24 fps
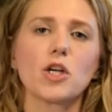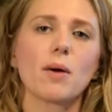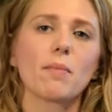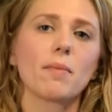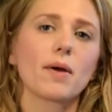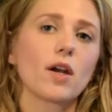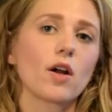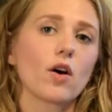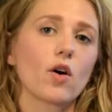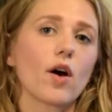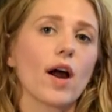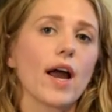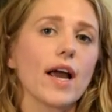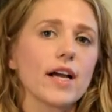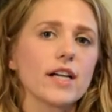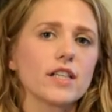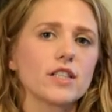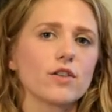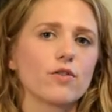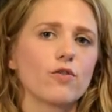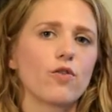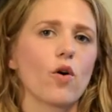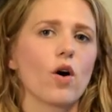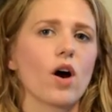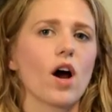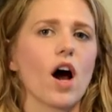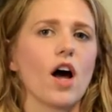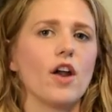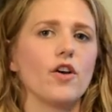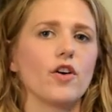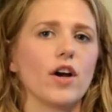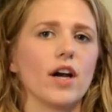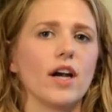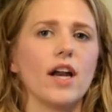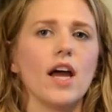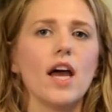I'm gonna crank it to
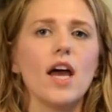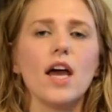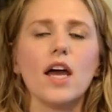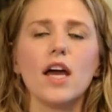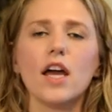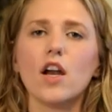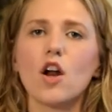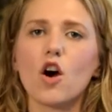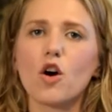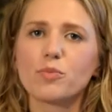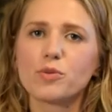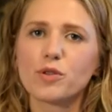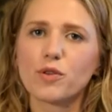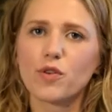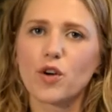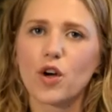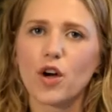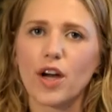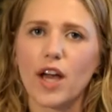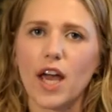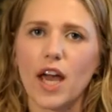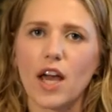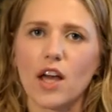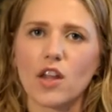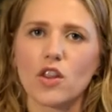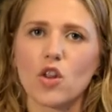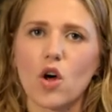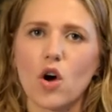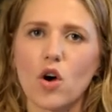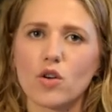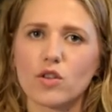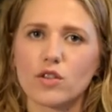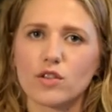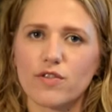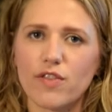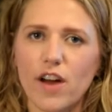400 in hopes of cooking
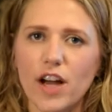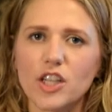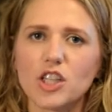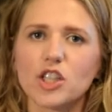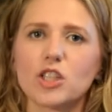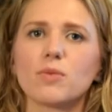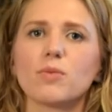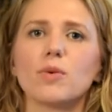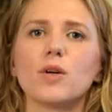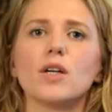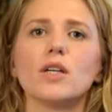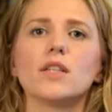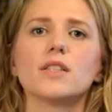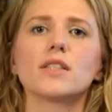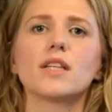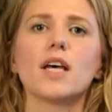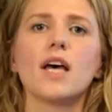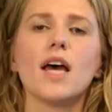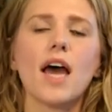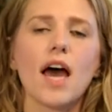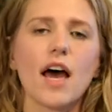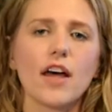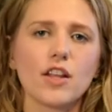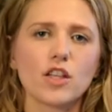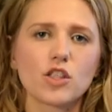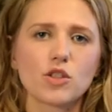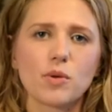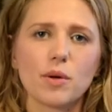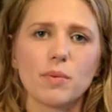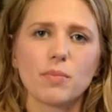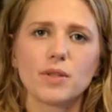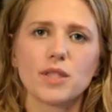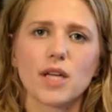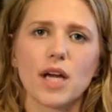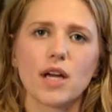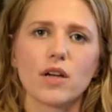those vegetables and the sweet
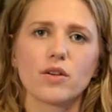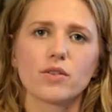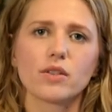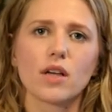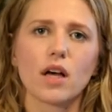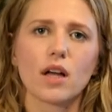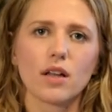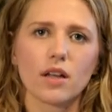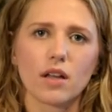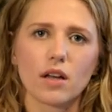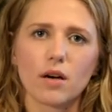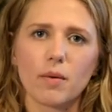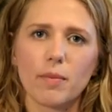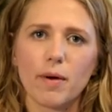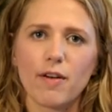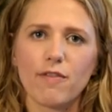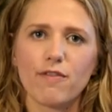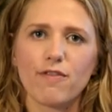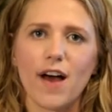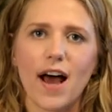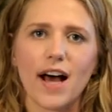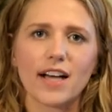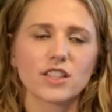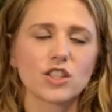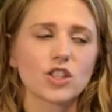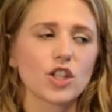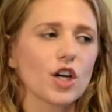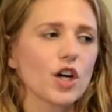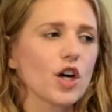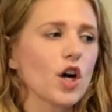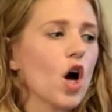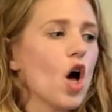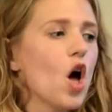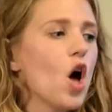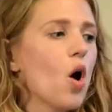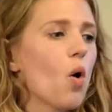potatoes a little bit
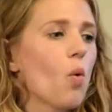faster.